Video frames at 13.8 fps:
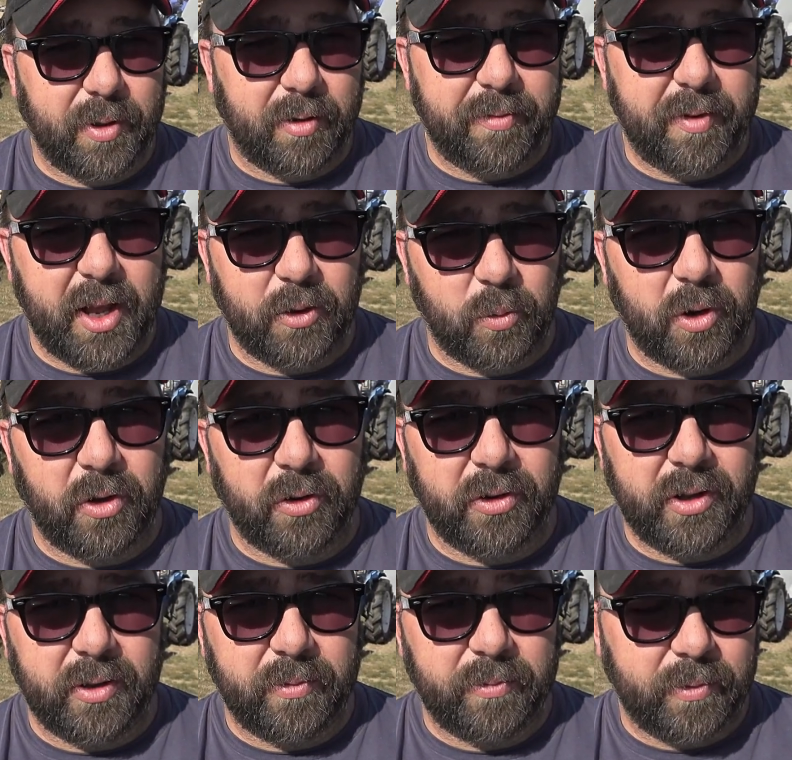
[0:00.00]
I found one
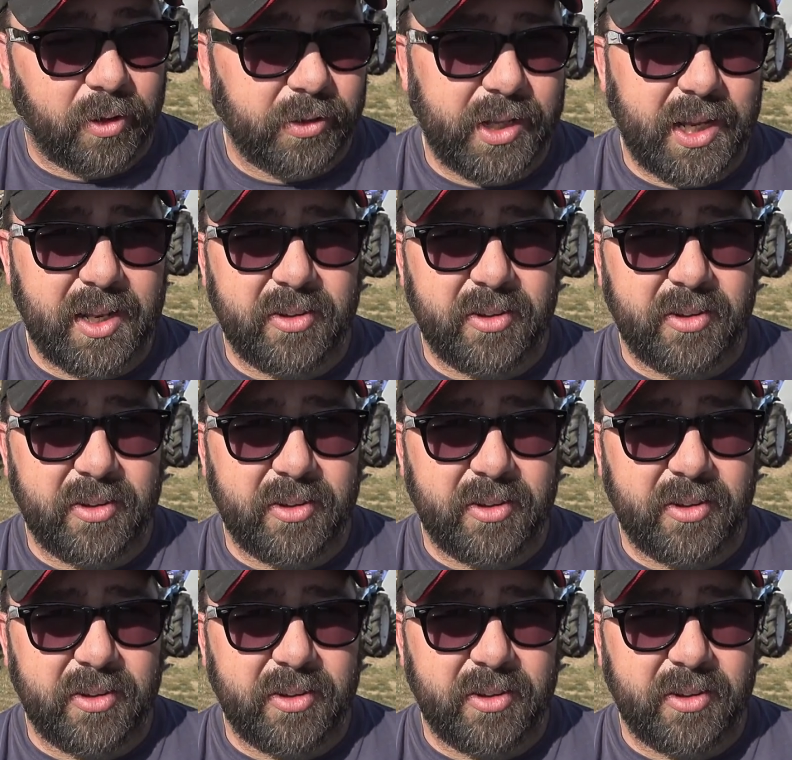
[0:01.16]
on the